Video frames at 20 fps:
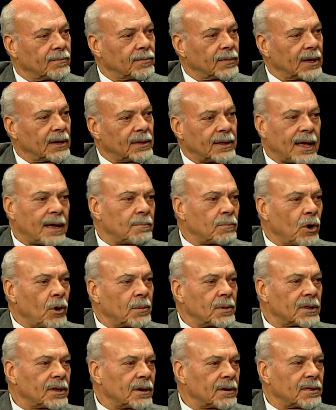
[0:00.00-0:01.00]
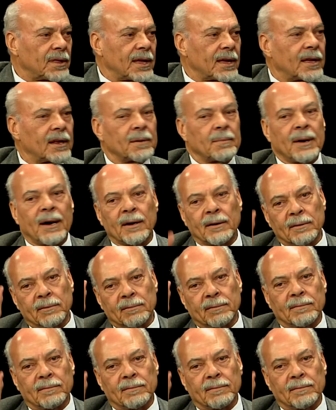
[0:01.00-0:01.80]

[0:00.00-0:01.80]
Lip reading: at that moment they're thinking about